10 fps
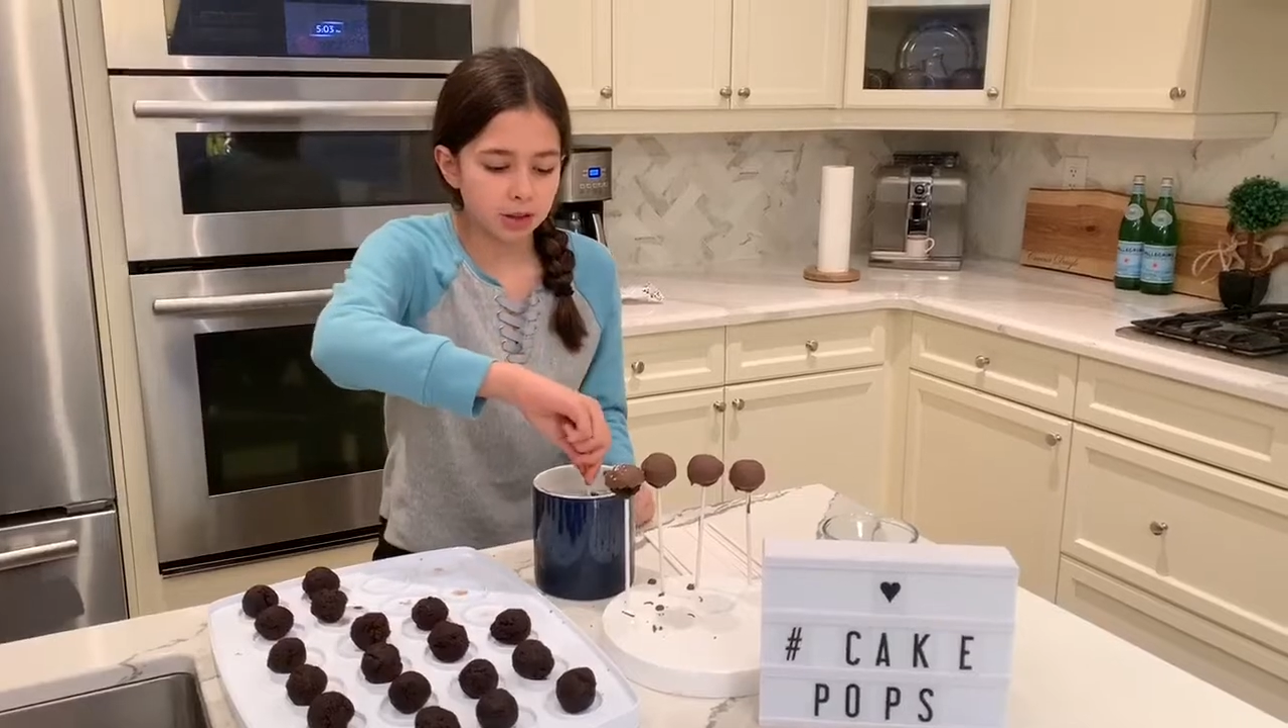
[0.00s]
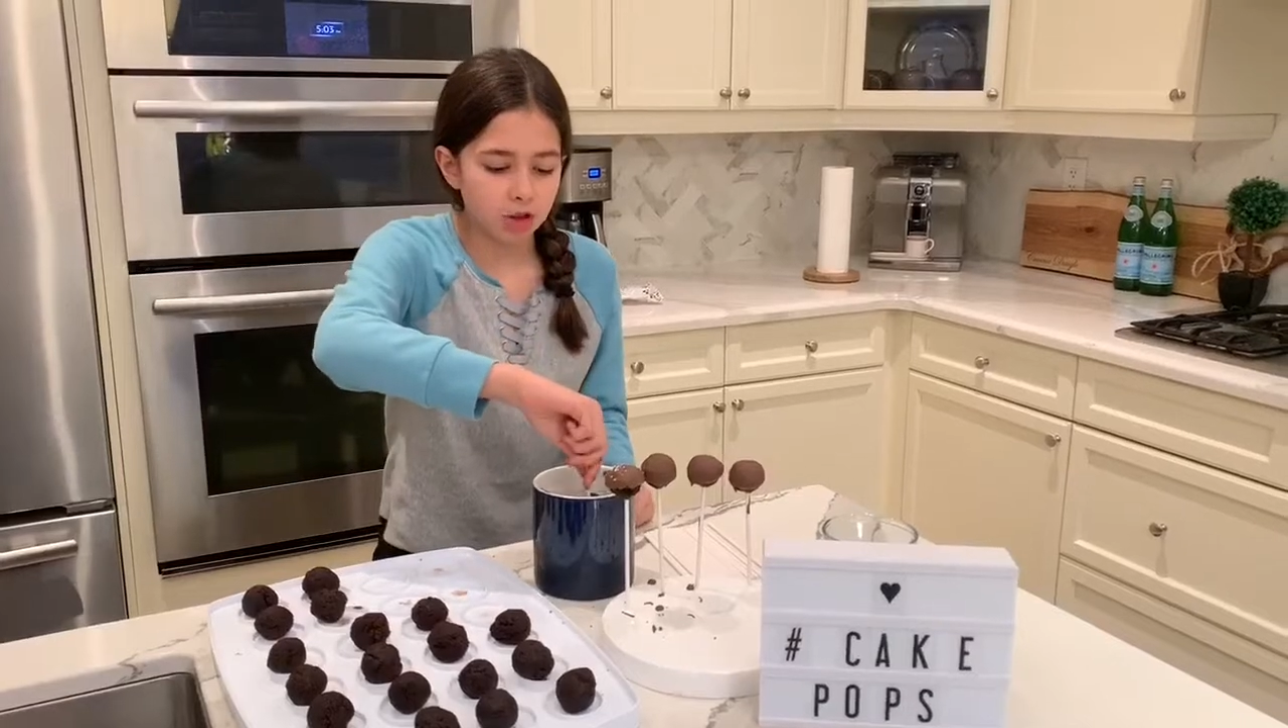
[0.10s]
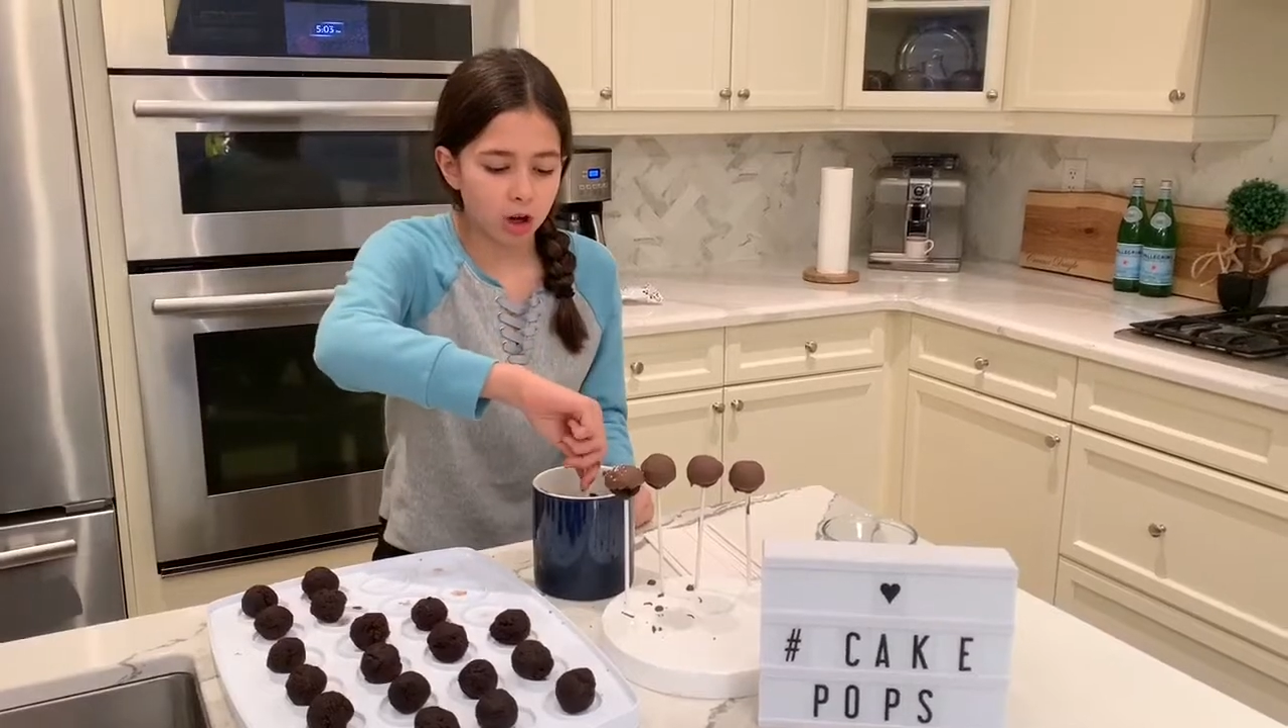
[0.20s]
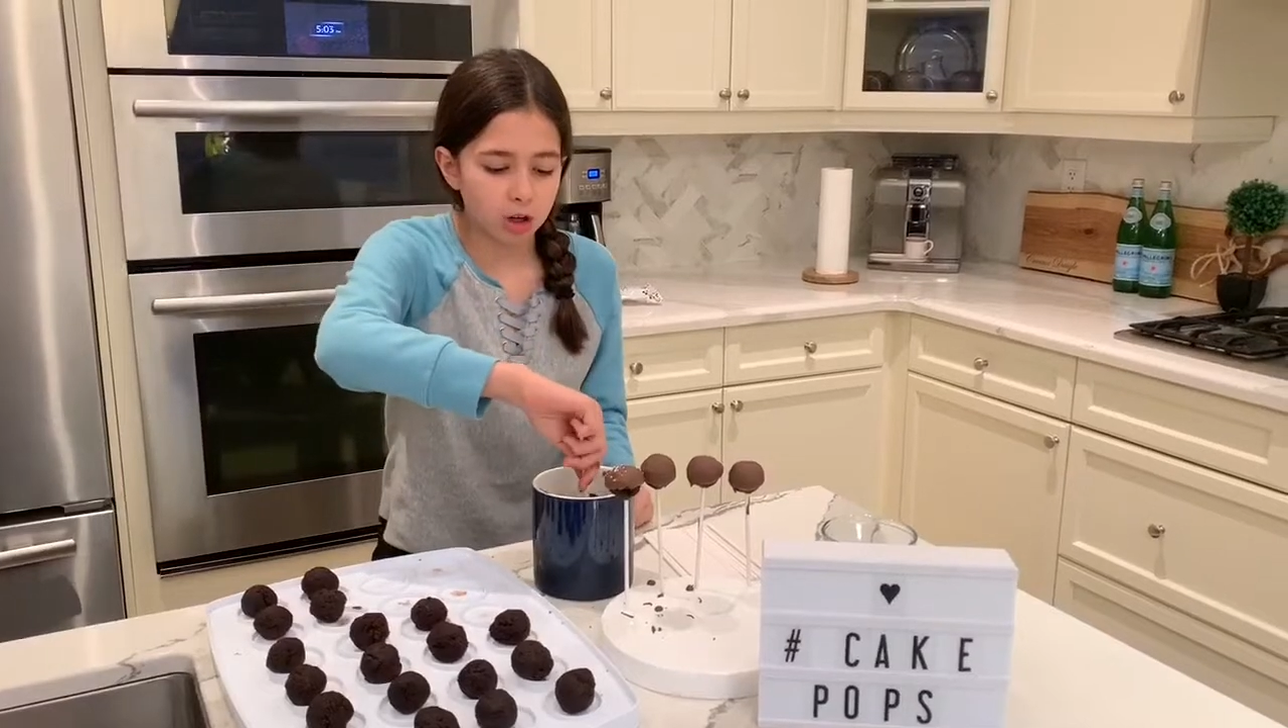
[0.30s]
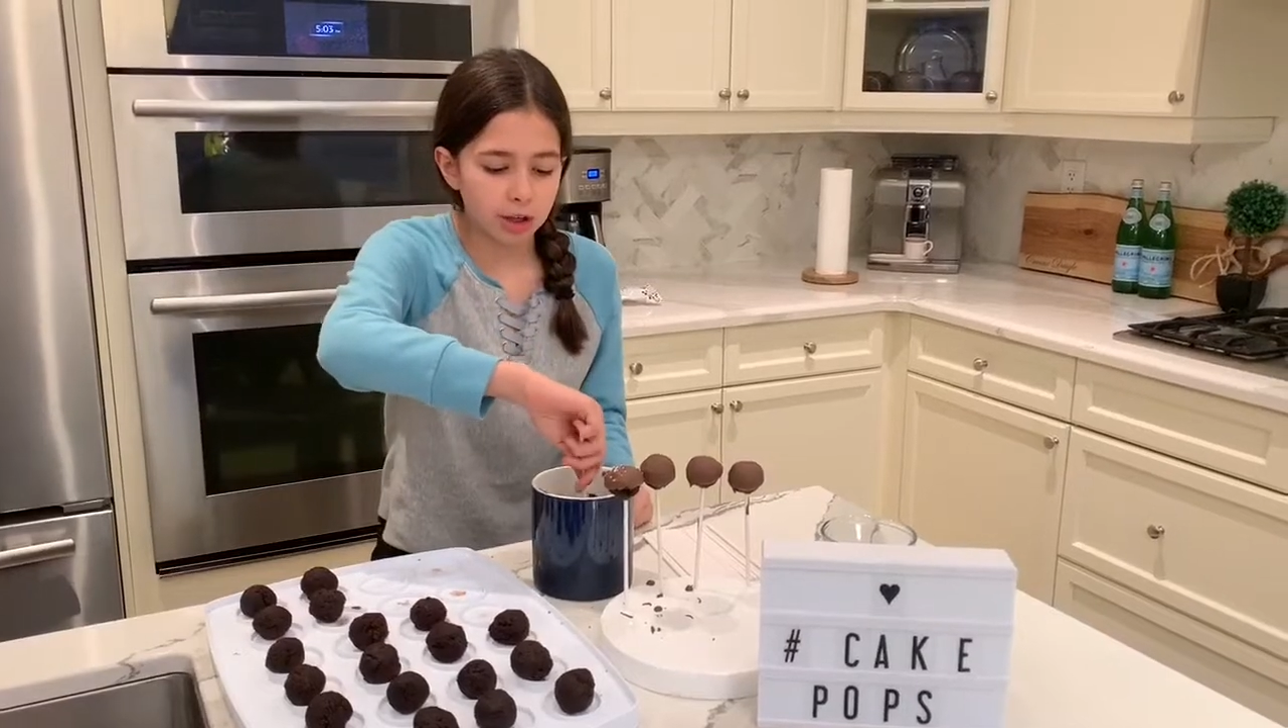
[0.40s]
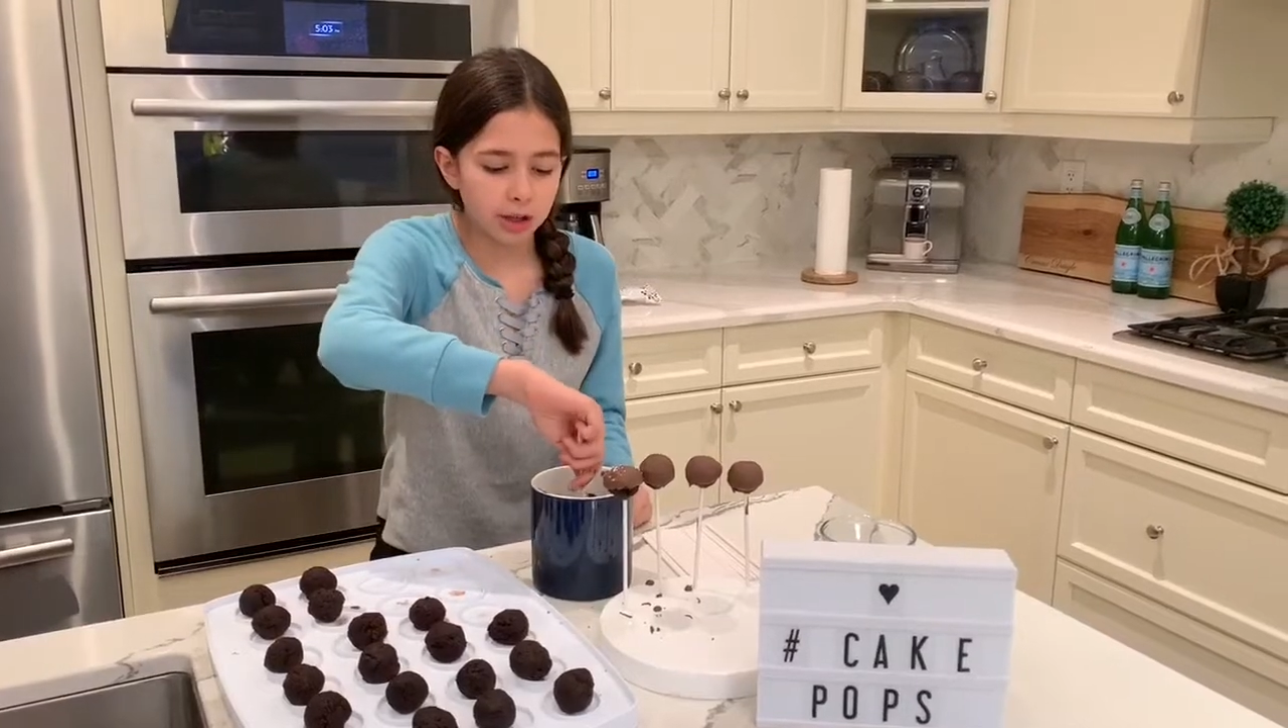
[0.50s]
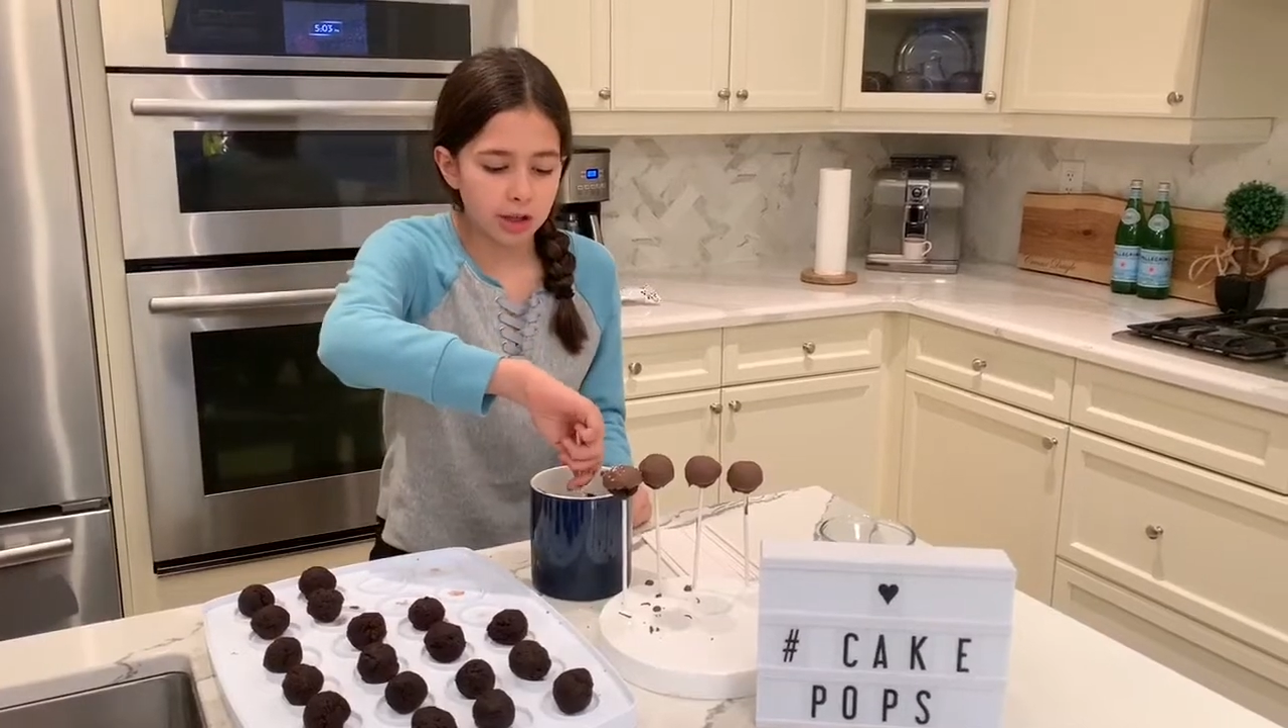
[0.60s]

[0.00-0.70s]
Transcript: chocolate